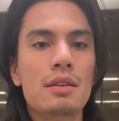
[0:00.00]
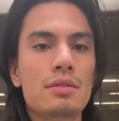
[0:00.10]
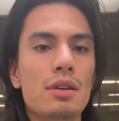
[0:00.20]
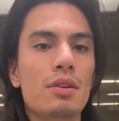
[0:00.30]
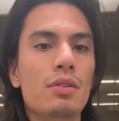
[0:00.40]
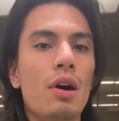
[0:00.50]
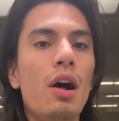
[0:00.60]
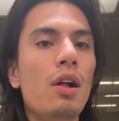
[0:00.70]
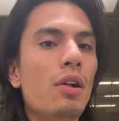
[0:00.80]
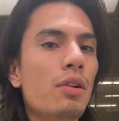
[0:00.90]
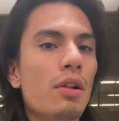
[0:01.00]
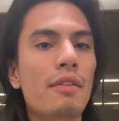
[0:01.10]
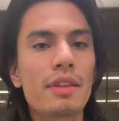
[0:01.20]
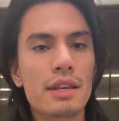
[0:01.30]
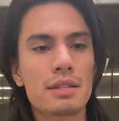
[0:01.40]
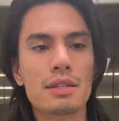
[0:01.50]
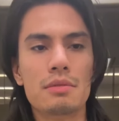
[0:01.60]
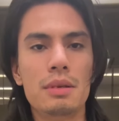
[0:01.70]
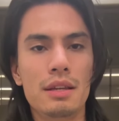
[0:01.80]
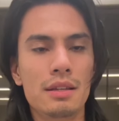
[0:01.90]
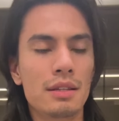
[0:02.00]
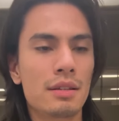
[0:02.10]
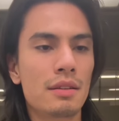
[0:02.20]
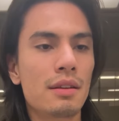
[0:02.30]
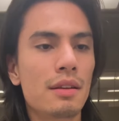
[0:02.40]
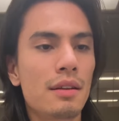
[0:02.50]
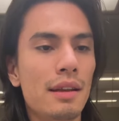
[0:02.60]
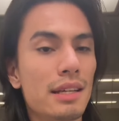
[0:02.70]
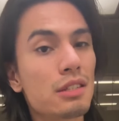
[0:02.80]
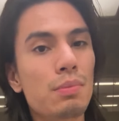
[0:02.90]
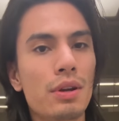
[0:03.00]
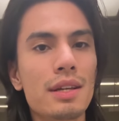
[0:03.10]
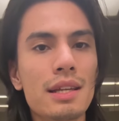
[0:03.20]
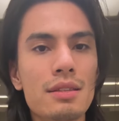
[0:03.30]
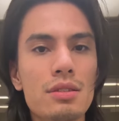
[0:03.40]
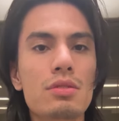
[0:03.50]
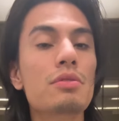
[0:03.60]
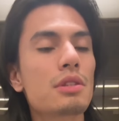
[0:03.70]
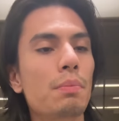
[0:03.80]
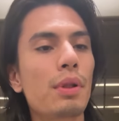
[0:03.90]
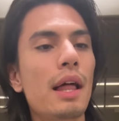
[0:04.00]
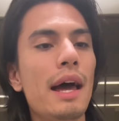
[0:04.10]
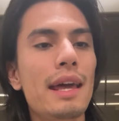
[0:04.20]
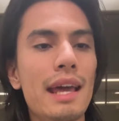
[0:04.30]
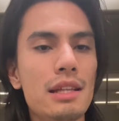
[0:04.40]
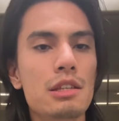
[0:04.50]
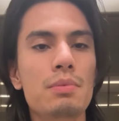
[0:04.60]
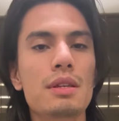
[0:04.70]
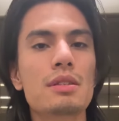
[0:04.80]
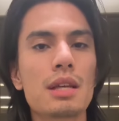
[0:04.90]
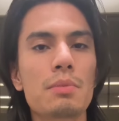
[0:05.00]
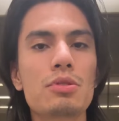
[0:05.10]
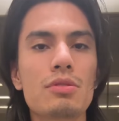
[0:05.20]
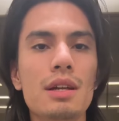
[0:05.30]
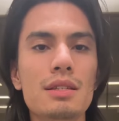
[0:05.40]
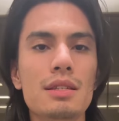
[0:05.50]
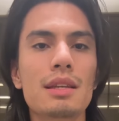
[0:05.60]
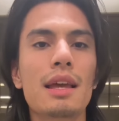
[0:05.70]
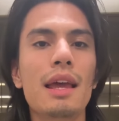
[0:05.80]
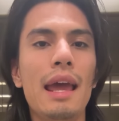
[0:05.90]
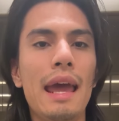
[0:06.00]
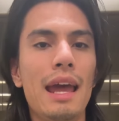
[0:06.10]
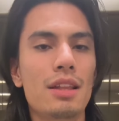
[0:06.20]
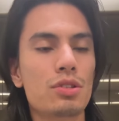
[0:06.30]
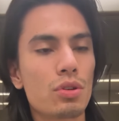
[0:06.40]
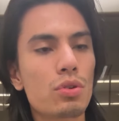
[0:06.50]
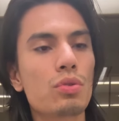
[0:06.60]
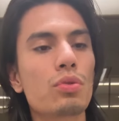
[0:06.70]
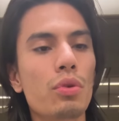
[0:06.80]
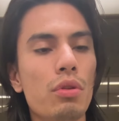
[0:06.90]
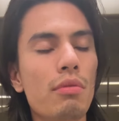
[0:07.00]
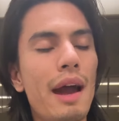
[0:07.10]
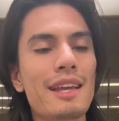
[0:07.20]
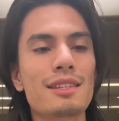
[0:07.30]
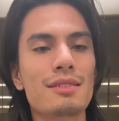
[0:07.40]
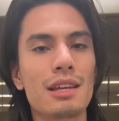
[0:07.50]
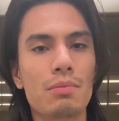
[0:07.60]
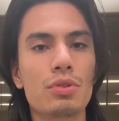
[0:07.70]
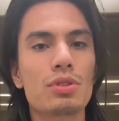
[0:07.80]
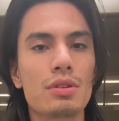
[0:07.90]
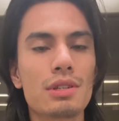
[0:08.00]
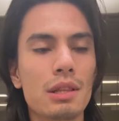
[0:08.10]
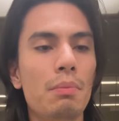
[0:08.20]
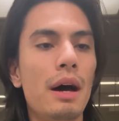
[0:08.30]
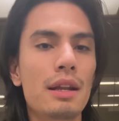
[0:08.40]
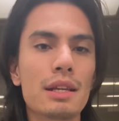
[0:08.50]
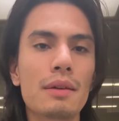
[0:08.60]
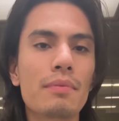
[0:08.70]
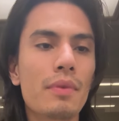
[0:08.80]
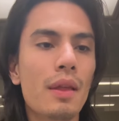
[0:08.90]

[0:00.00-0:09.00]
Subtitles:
So, all of this is being experienced to supply ATP substrates and to cool the rising temperatures in the body.